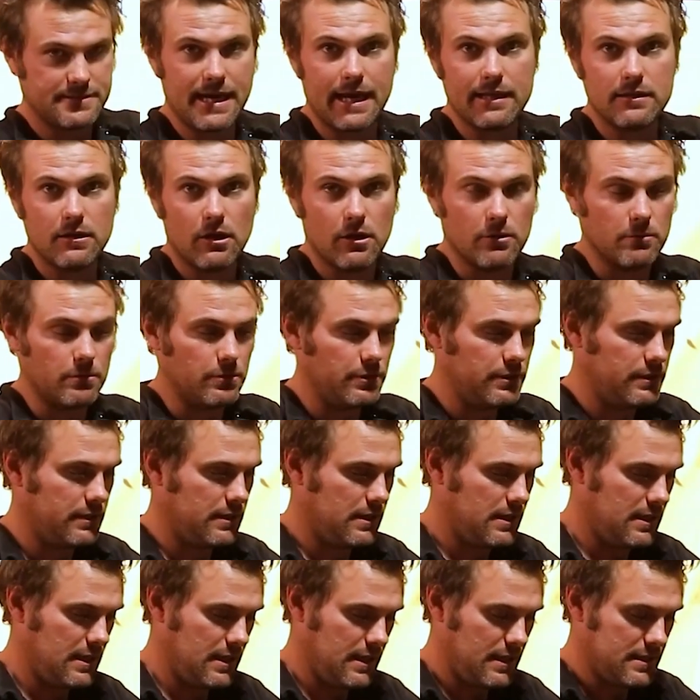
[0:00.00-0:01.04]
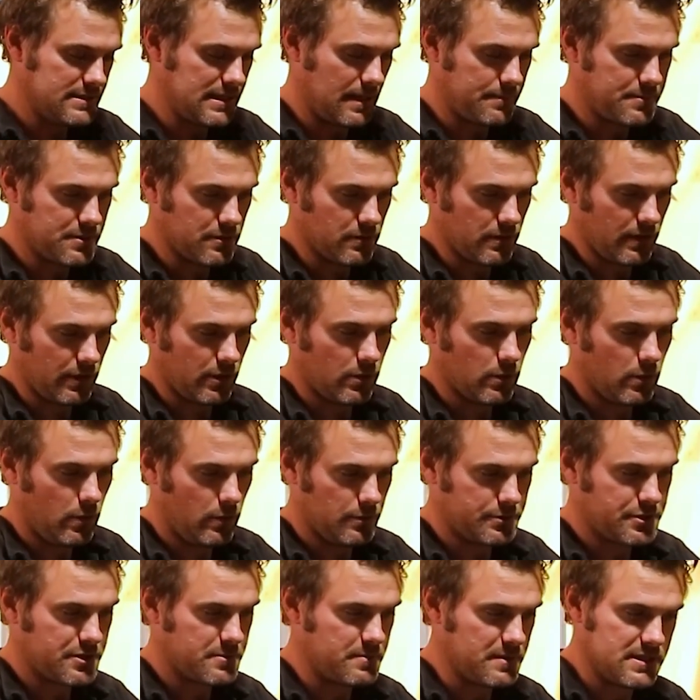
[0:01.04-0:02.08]
tallow wood. It's absolutely
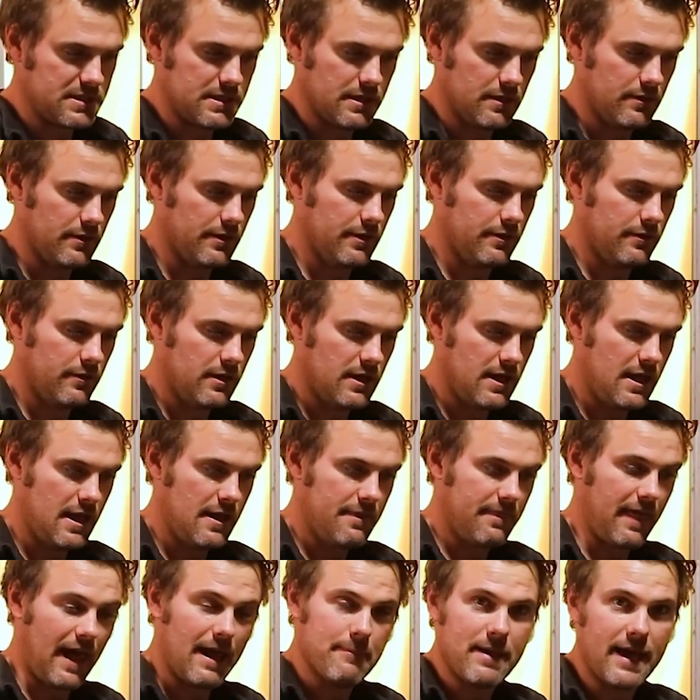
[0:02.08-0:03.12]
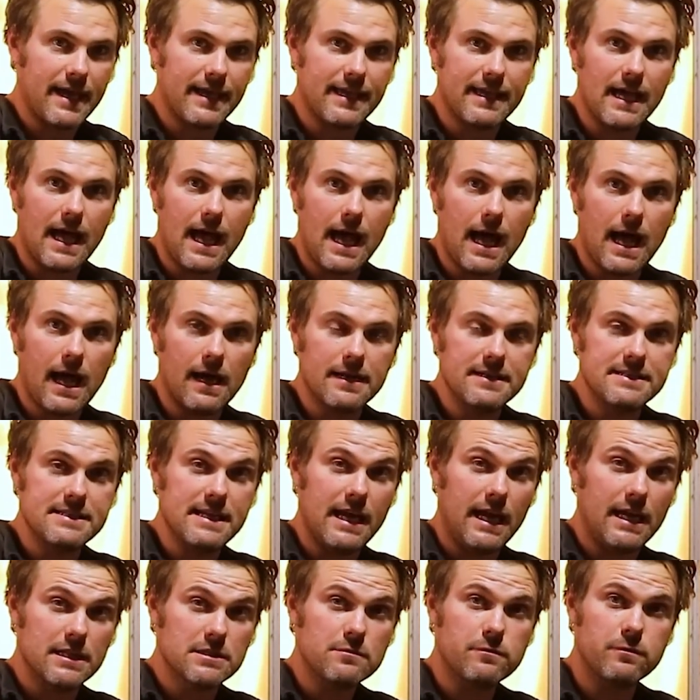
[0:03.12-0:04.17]
gorgeous material. They make
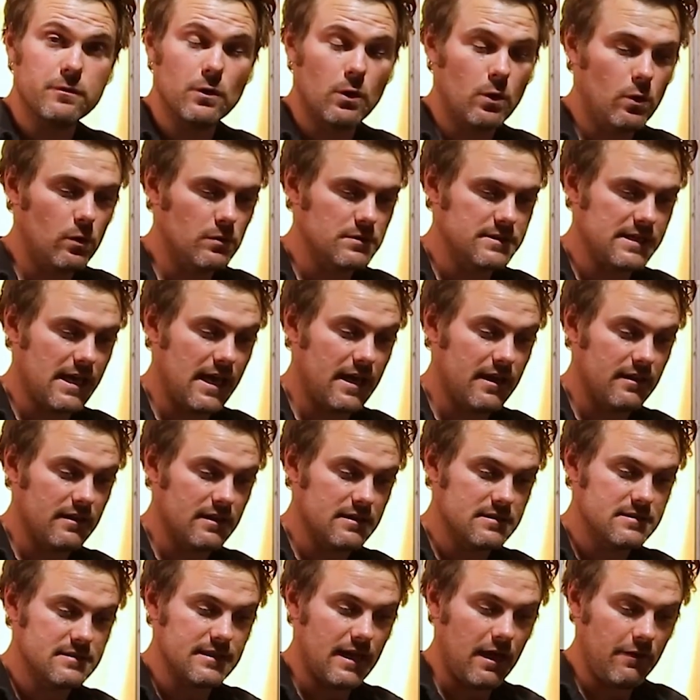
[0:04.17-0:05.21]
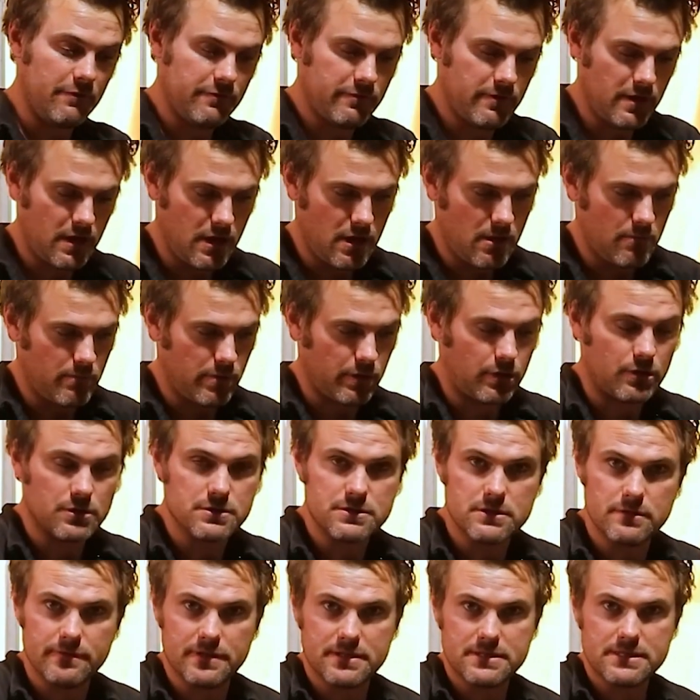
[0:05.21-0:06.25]
dance floors out of this stuff because
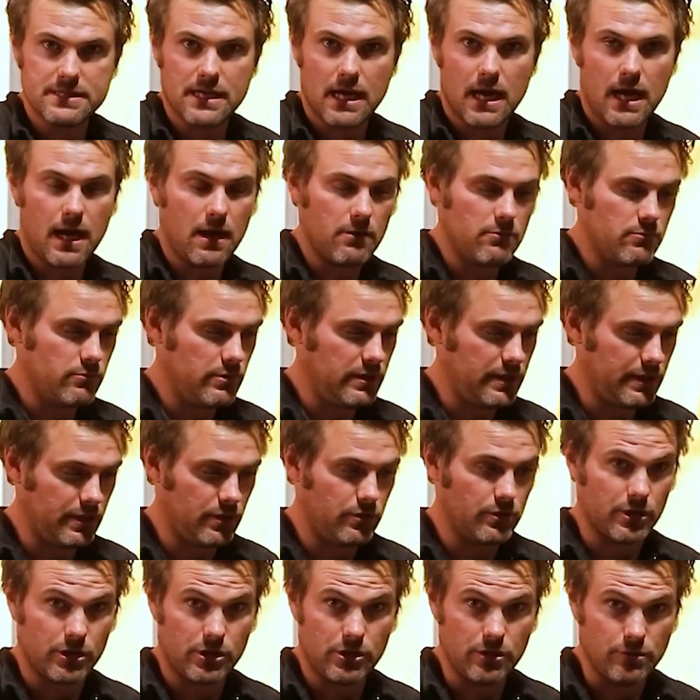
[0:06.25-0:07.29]
of its really good